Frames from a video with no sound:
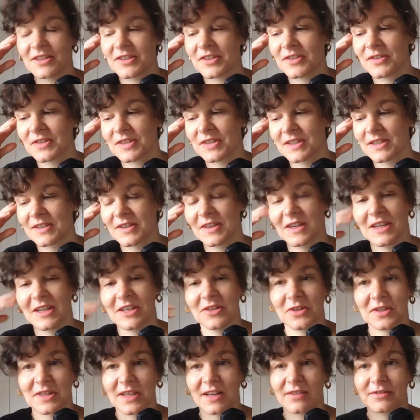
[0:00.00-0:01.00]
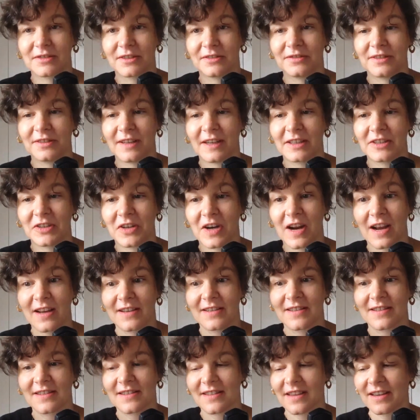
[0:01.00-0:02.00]
There's also a need to self-reflect on
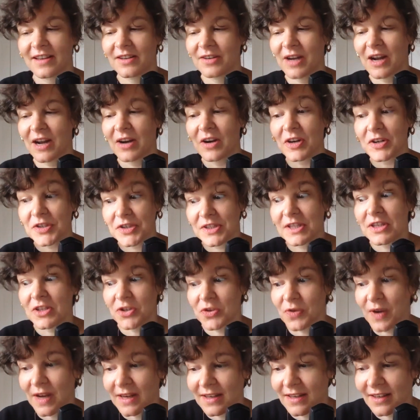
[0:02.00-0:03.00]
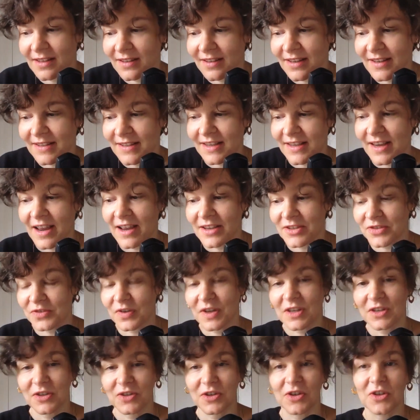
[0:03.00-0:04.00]
us, like our situatedness as
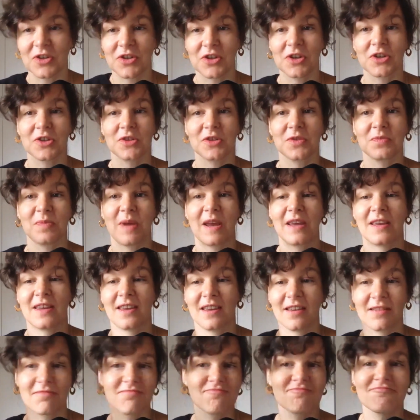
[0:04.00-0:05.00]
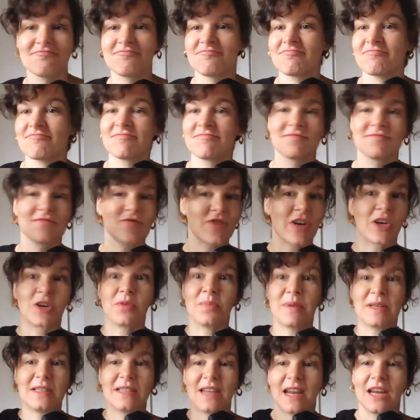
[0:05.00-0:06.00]
researchers, making
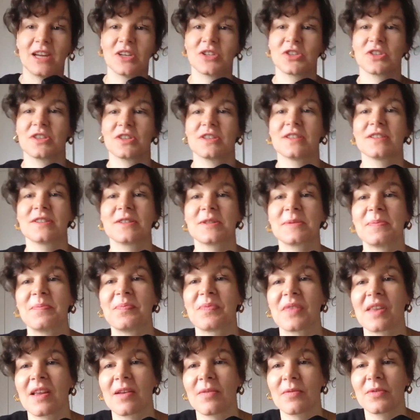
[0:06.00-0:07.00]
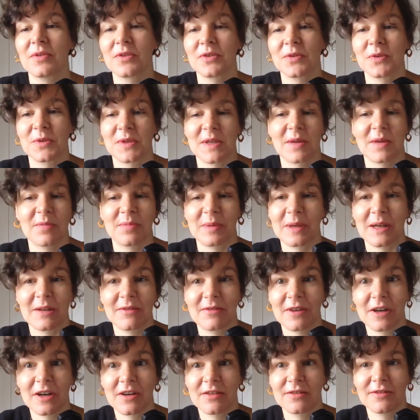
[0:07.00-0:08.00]
recommendations to somebody
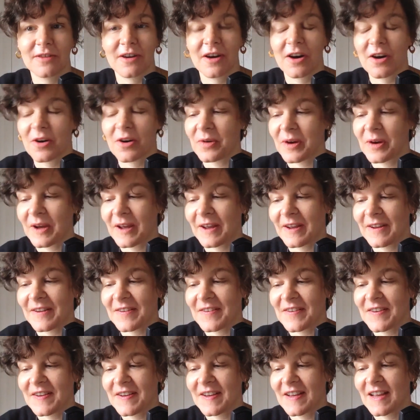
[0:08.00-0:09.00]
very far away.